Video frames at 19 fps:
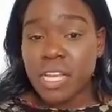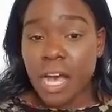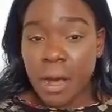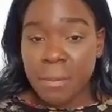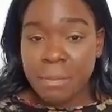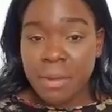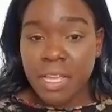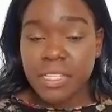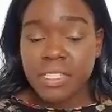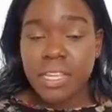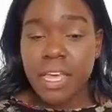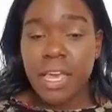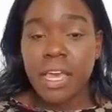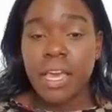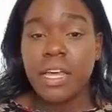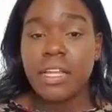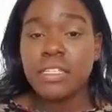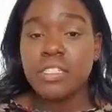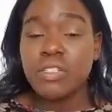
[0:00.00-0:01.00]
topics,
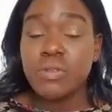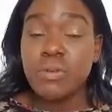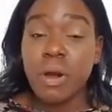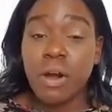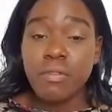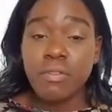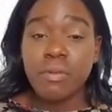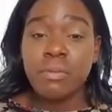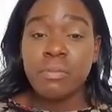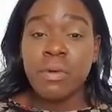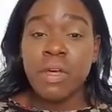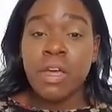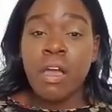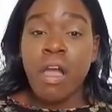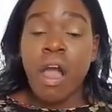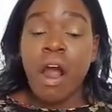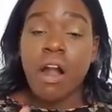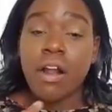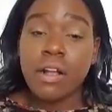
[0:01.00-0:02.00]
and 2 of them
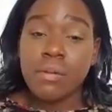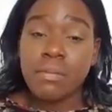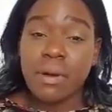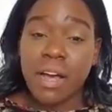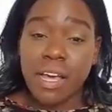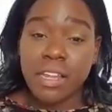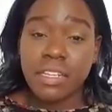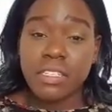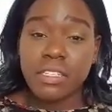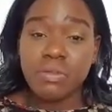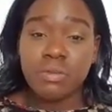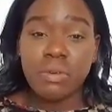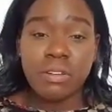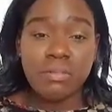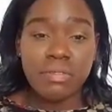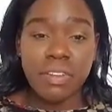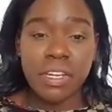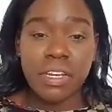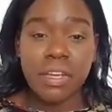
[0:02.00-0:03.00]
are combined into
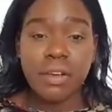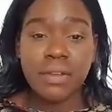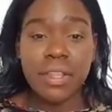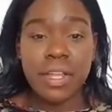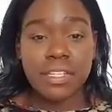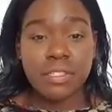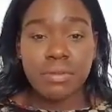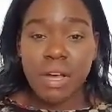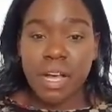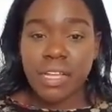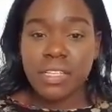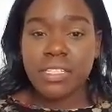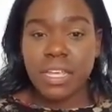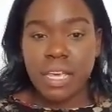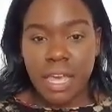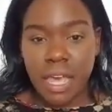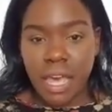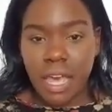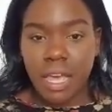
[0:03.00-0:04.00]
one video. That's why I
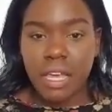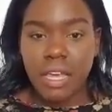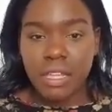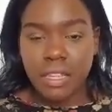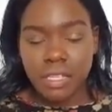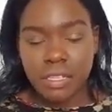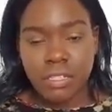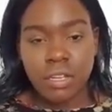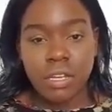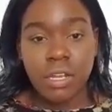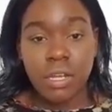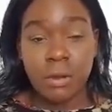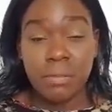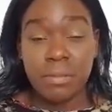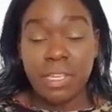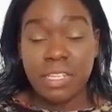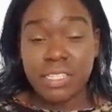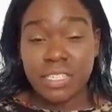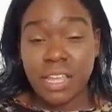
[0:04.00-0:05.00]
say 8, and it's only going
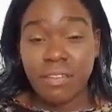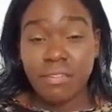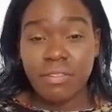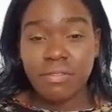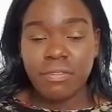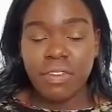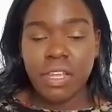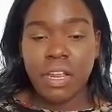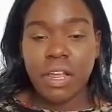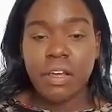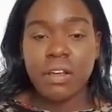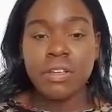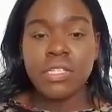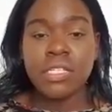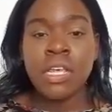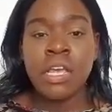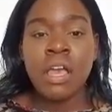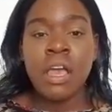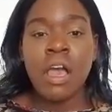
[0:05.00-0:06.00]
to be 7
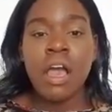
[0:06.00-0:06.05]
videos.